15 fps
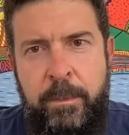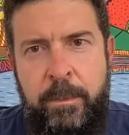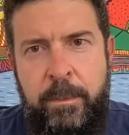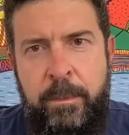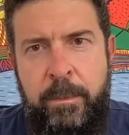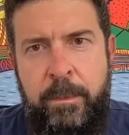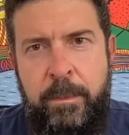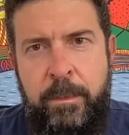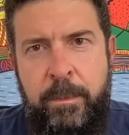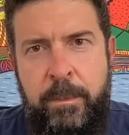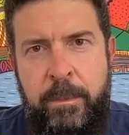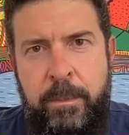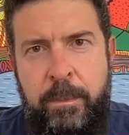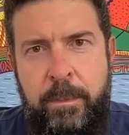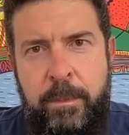
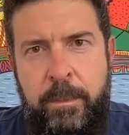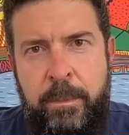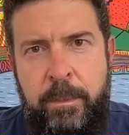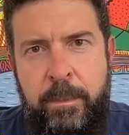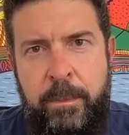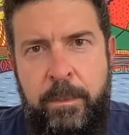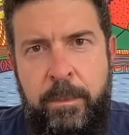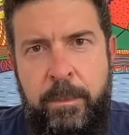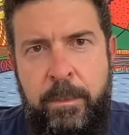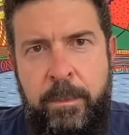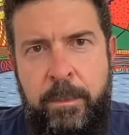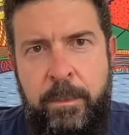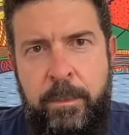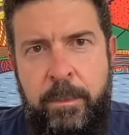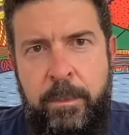
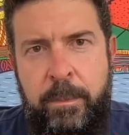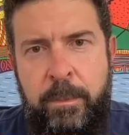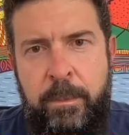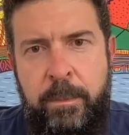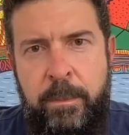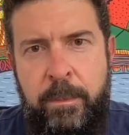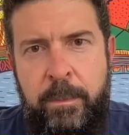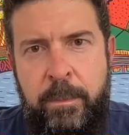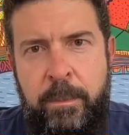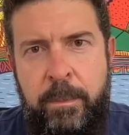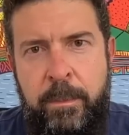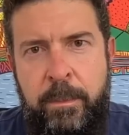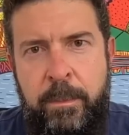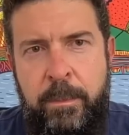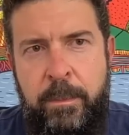
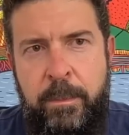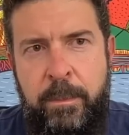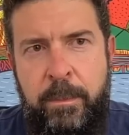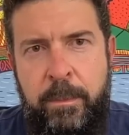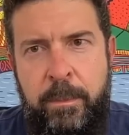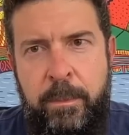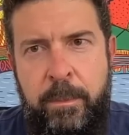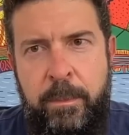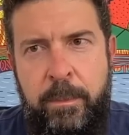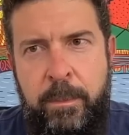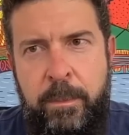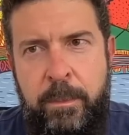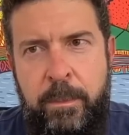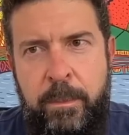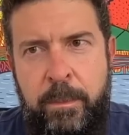
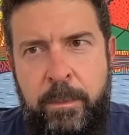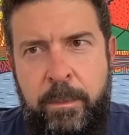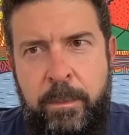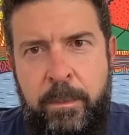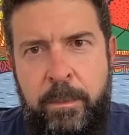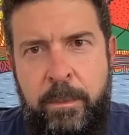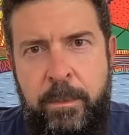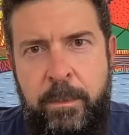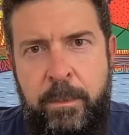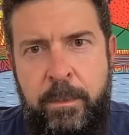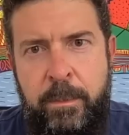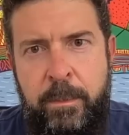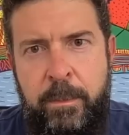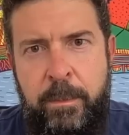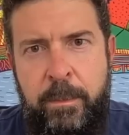
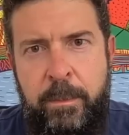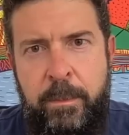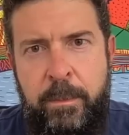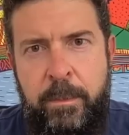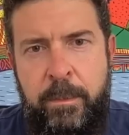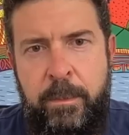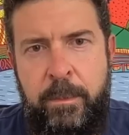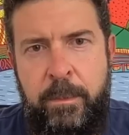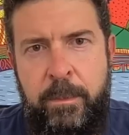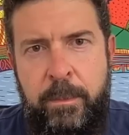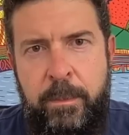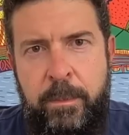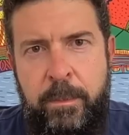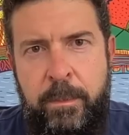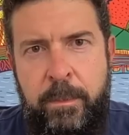
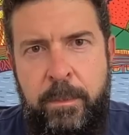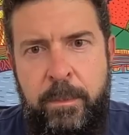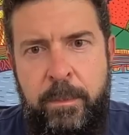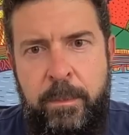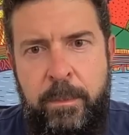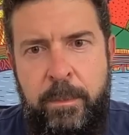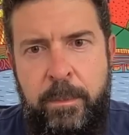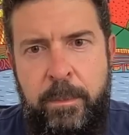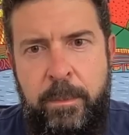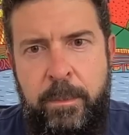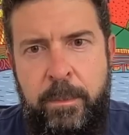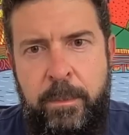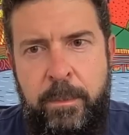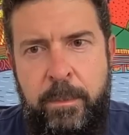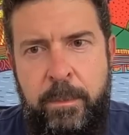
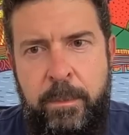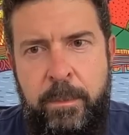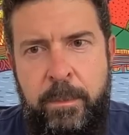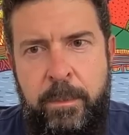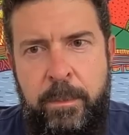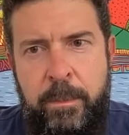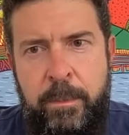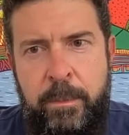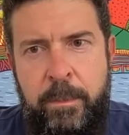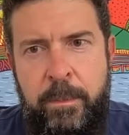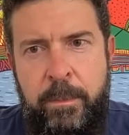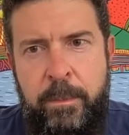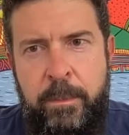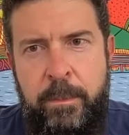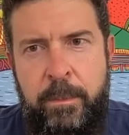The person shown says nothing.